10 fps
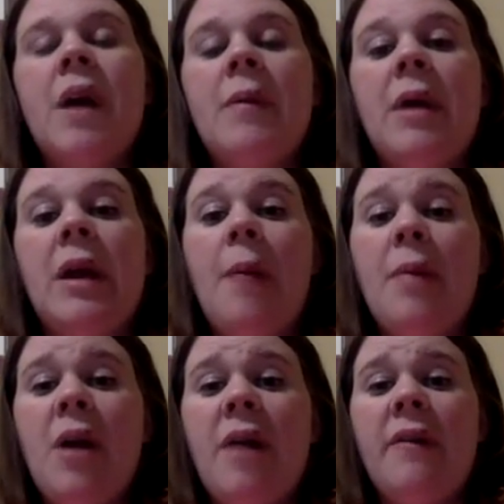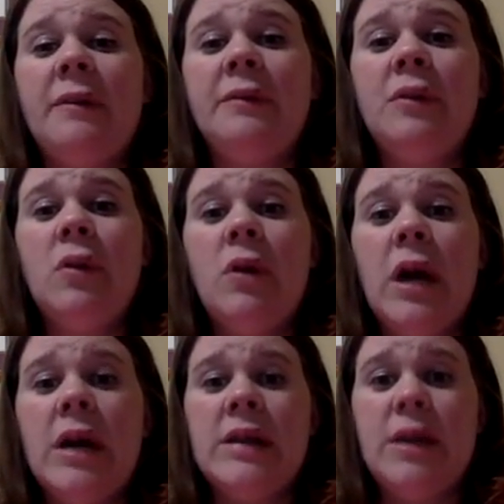Getting up and off of the
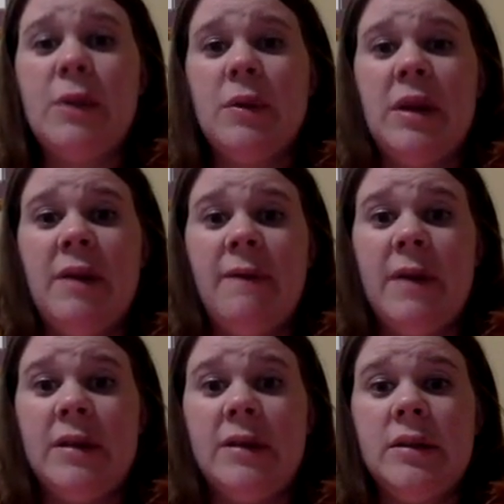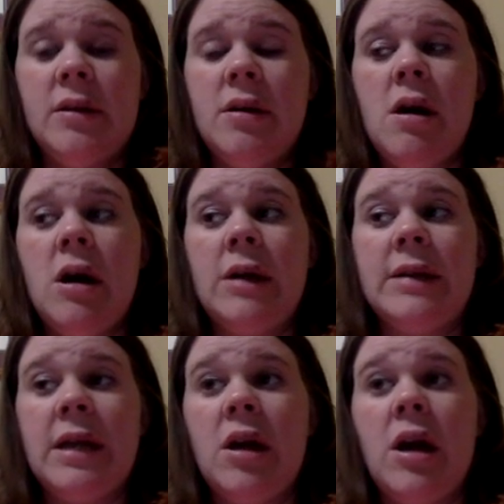floor because I work with infants all
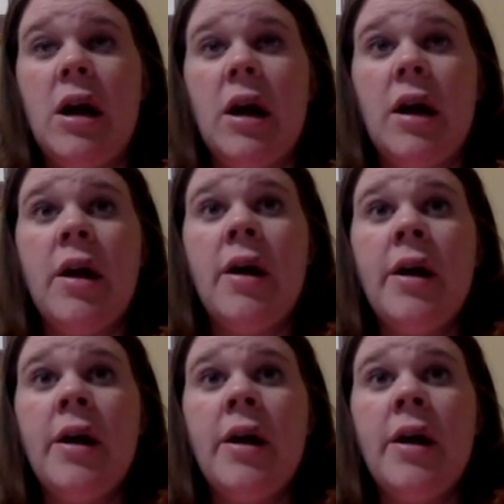day long